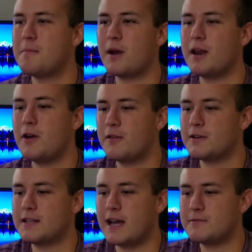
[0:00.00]
But I know
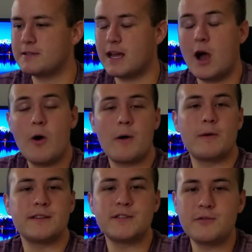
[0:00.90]
there's times where it's like, oh, I
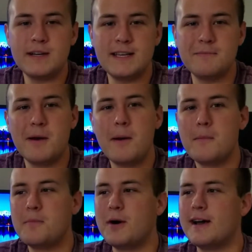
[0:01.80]
want to stream,
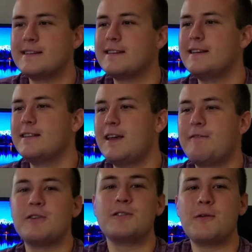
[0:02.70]
but
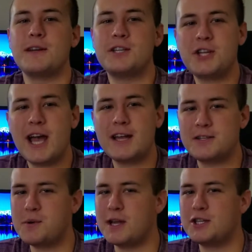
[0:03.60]
if there's no one in
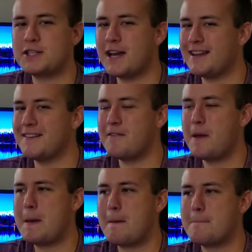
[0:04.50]
chat, do I just kind of
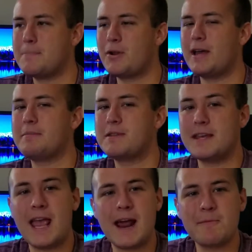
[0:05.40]
play up to
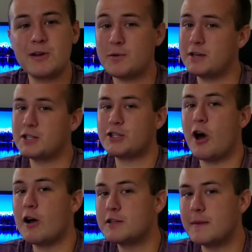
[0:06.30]
the camera? Do I just
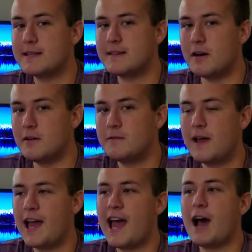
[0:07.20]
talk to myself?
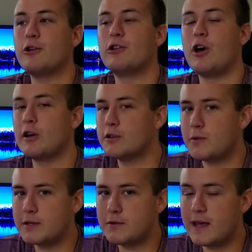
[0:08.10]
How long
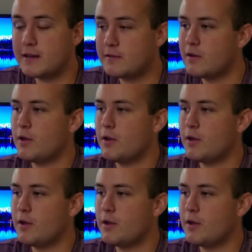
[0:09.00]
do I do that?